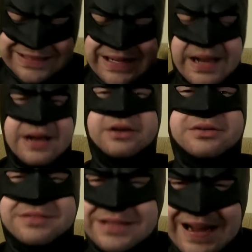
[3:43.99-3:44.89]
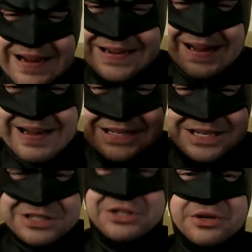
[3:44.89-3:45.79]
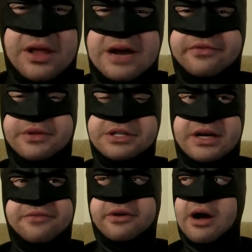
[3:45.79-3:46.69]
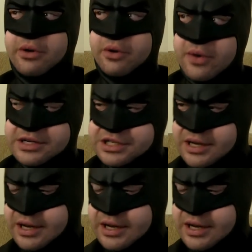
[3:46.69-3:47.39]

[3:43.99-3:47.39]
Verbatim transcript: I had a, I, I had such a good line for this, and I forgot what it was.